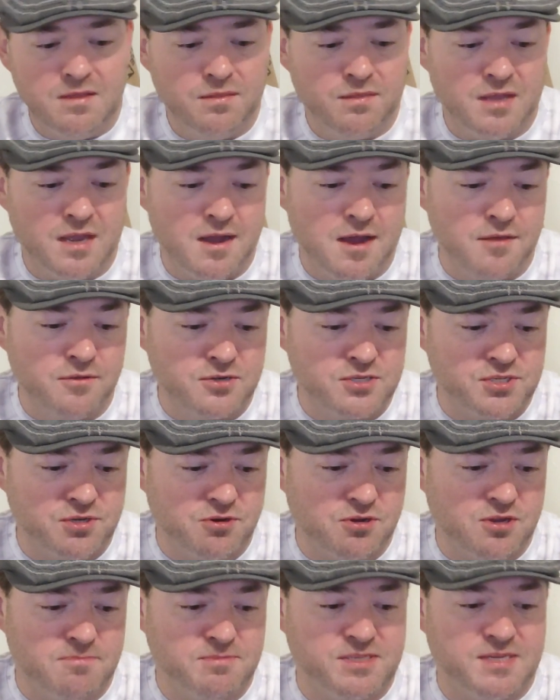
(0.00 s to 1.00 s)
The other
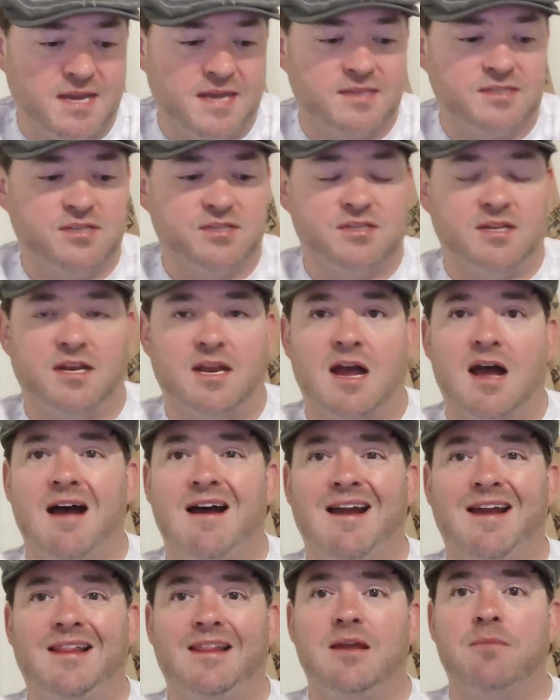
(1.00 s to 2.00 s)
circumstance is in
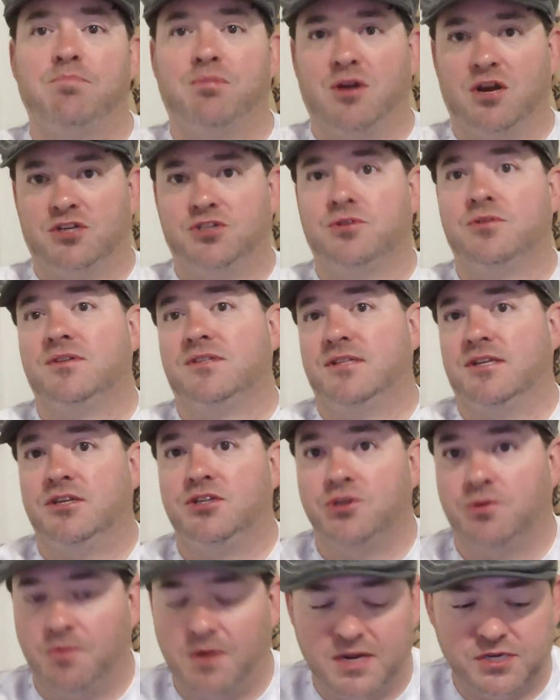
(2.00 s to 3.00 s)
highly pressured
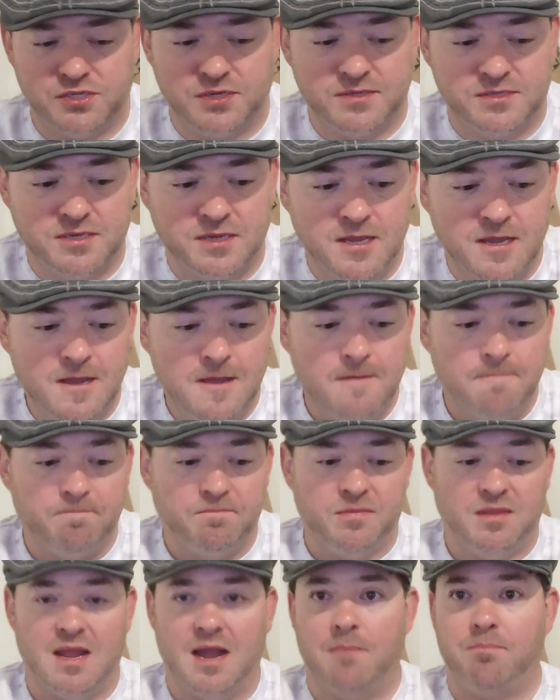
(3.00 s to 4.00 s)
situations.
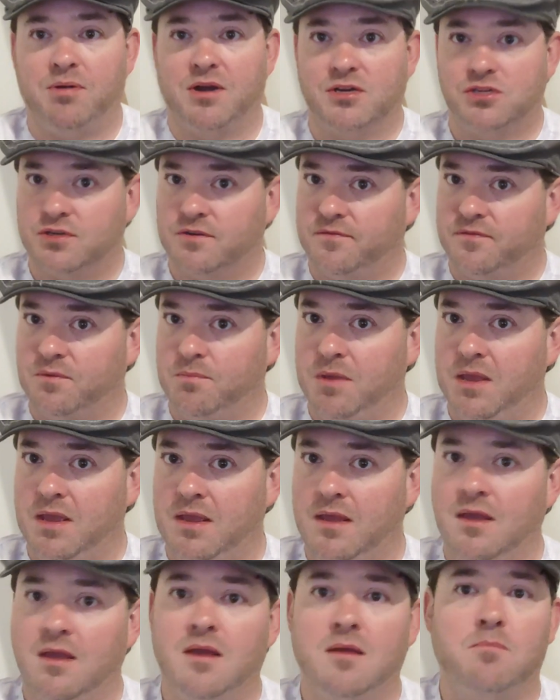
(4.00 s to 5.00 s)
Not pressured for
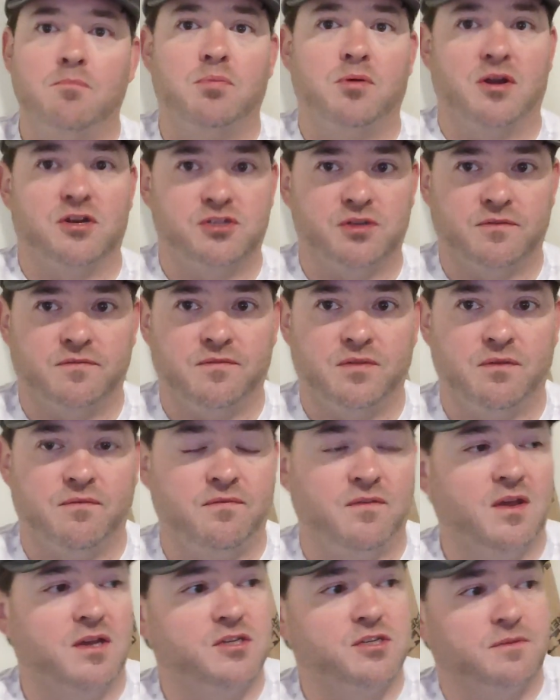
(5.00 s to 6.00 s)
me, pressured for the
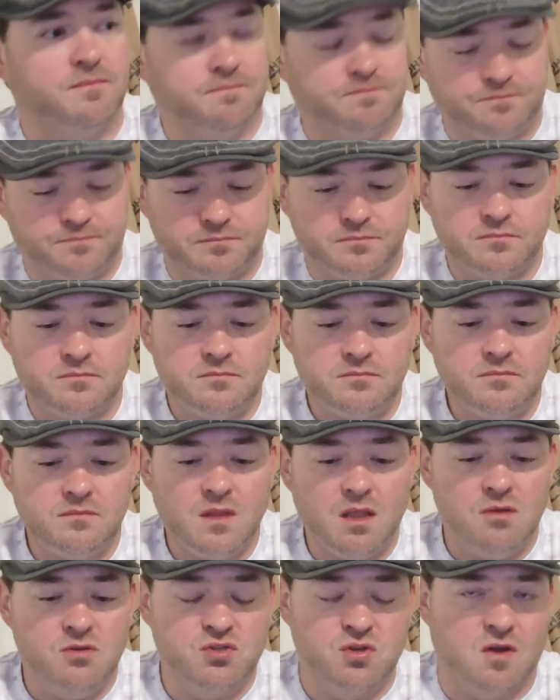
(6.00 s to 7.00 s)
fish.
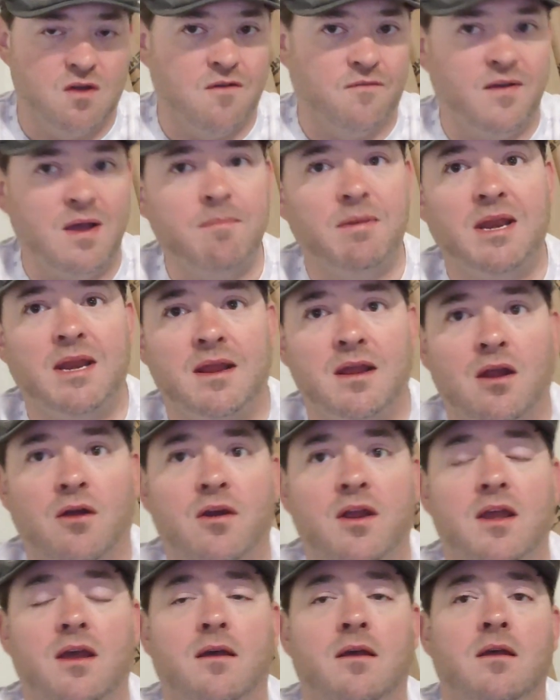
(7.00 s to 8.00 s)
So if I'm in an
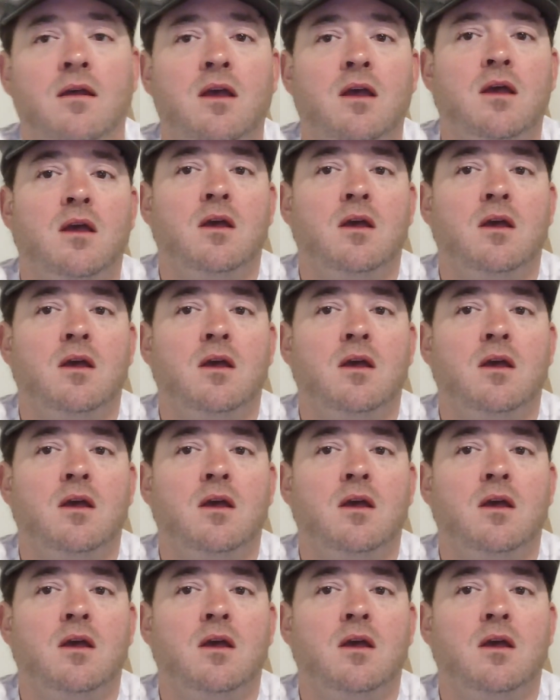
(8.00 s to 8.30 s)
area